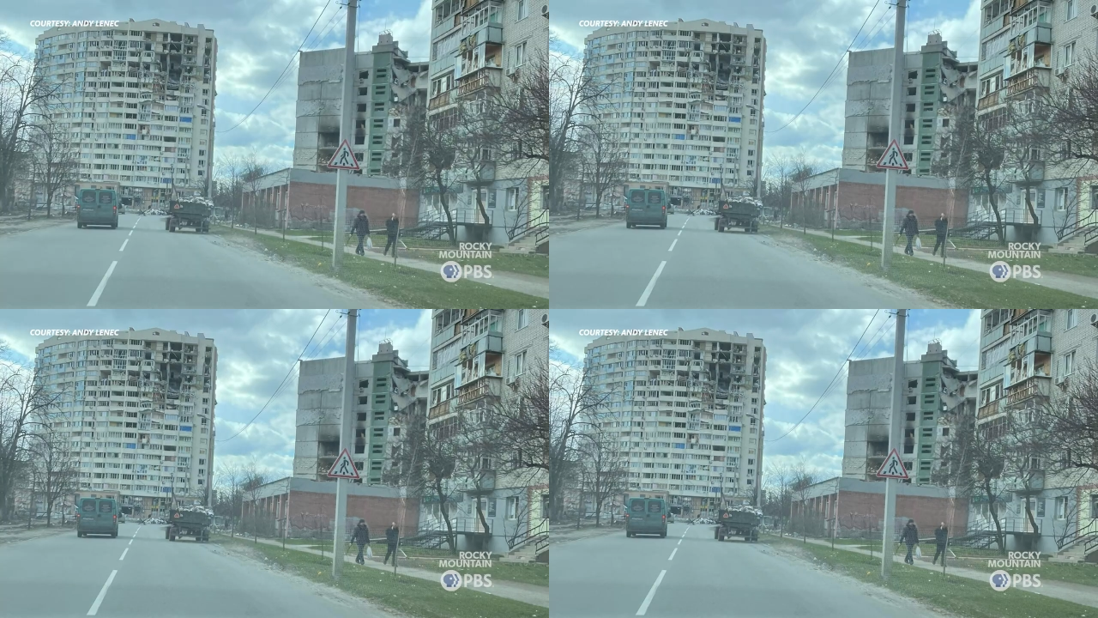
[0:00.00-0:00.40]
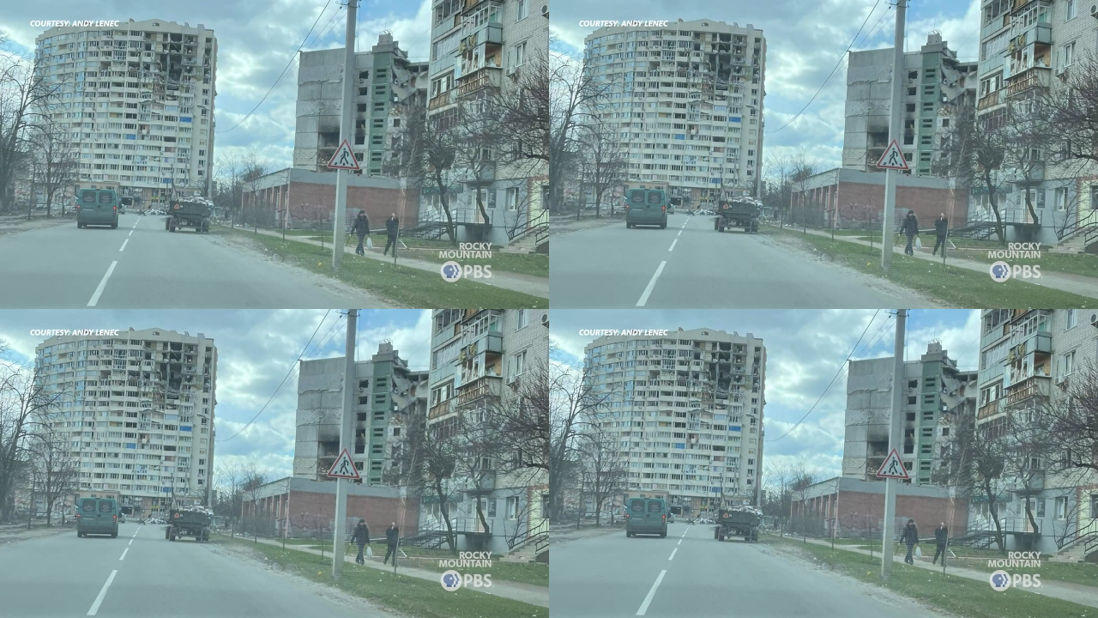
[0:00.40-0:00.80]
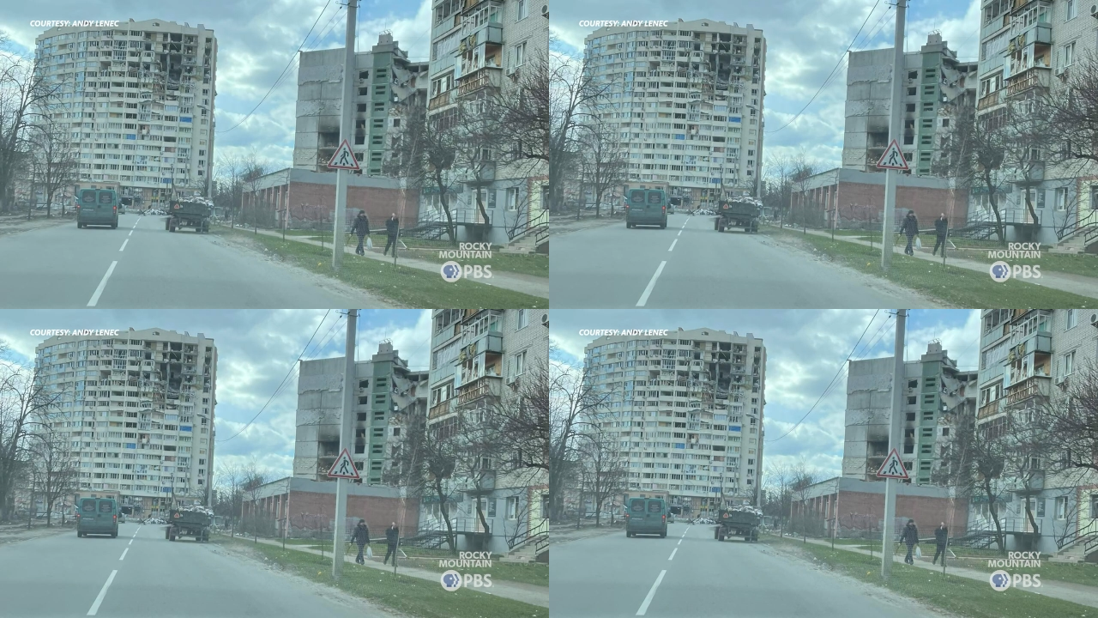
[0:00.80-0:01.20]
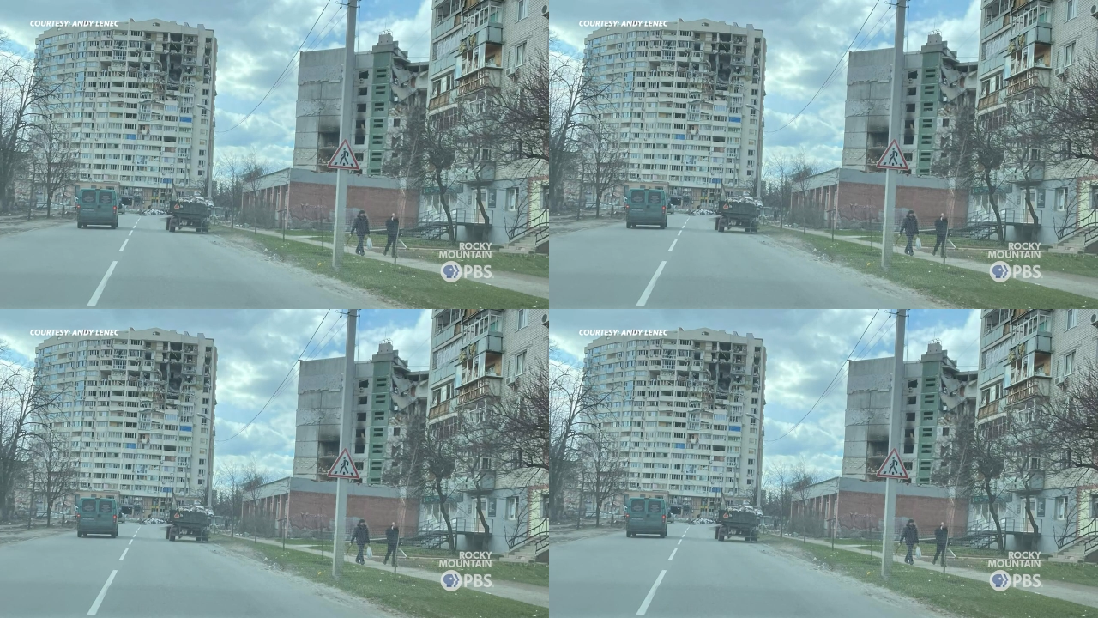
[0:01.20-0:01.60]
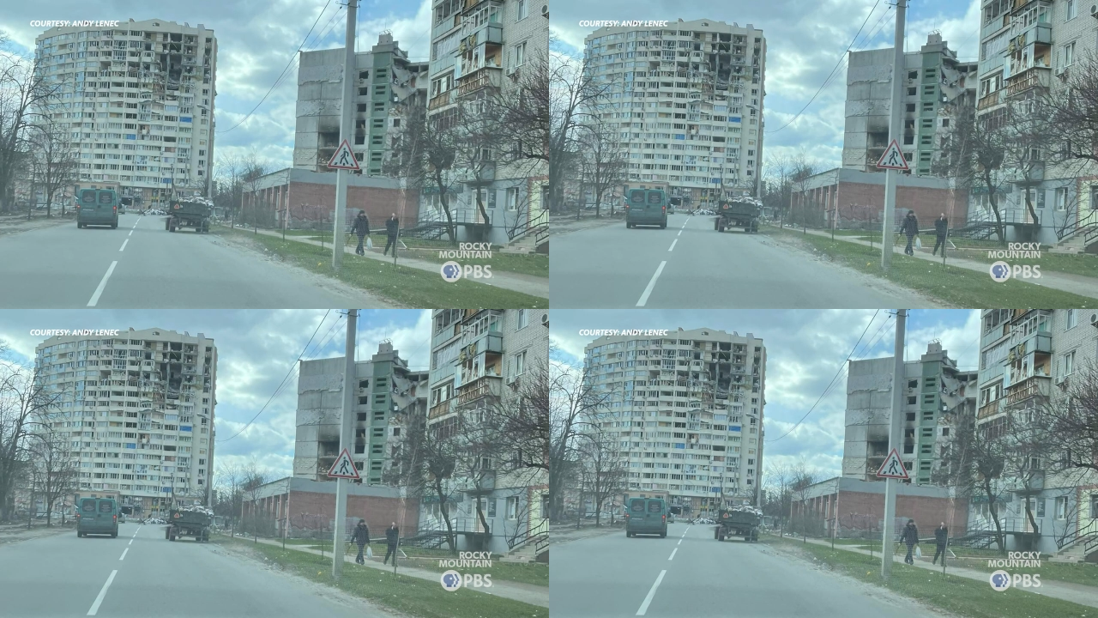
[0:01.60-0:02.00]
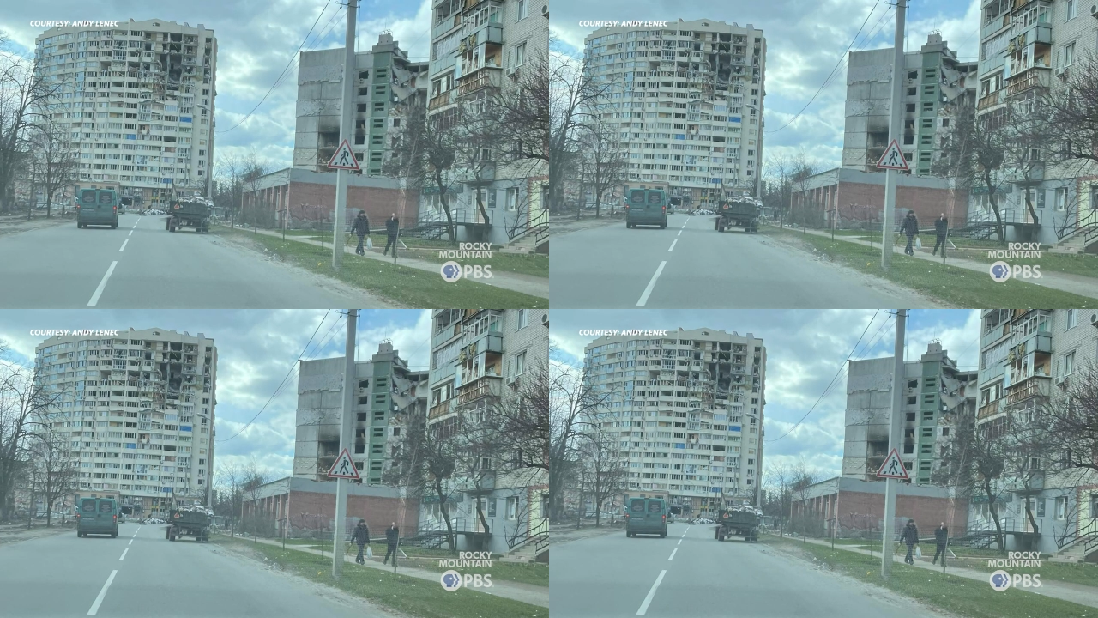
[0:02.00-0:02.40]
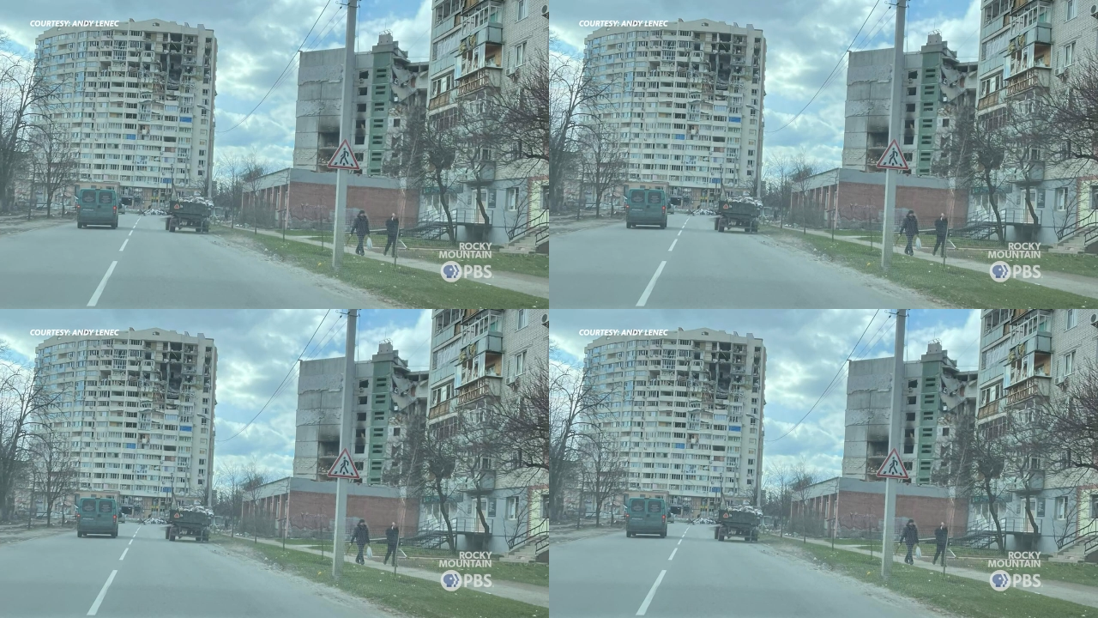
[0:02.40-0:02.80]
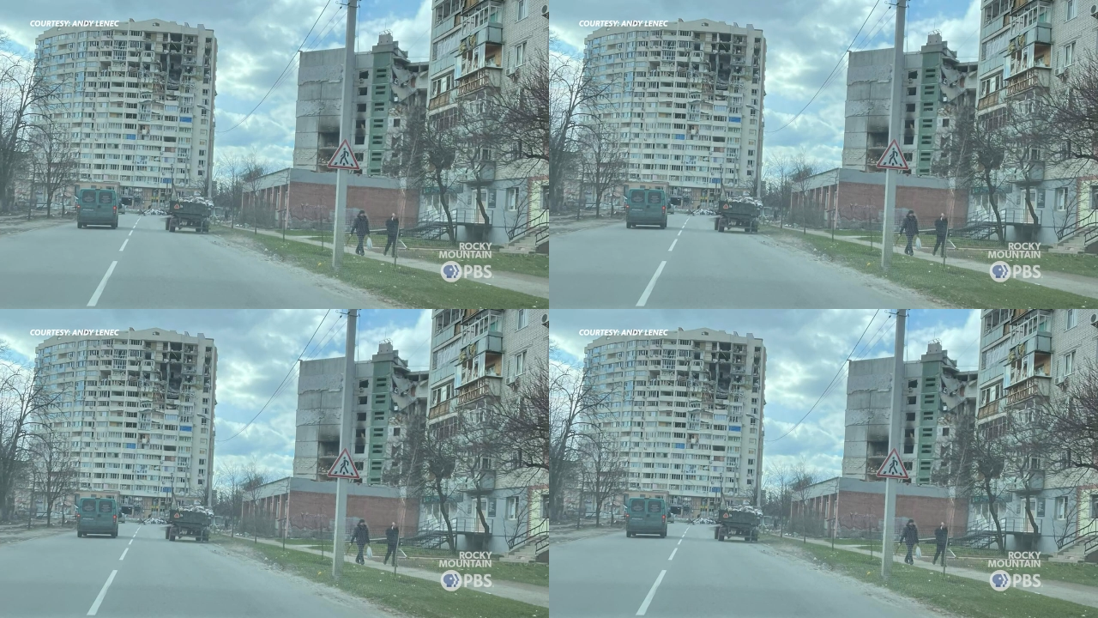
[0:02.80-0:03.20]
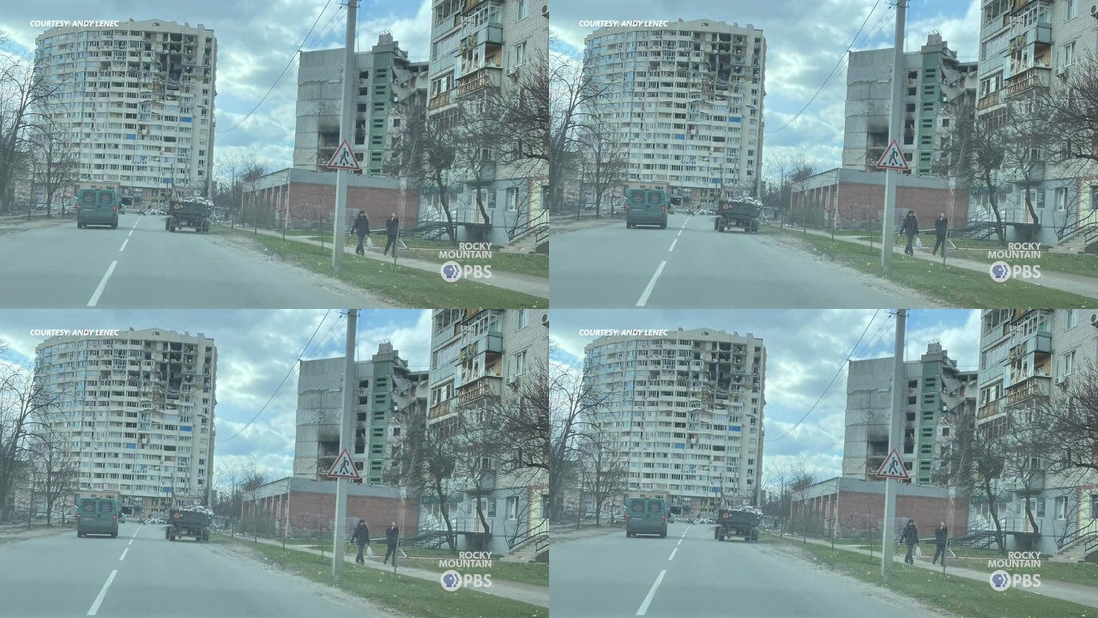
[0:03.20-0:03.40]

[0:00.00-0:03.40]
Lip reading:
(no speaker visible)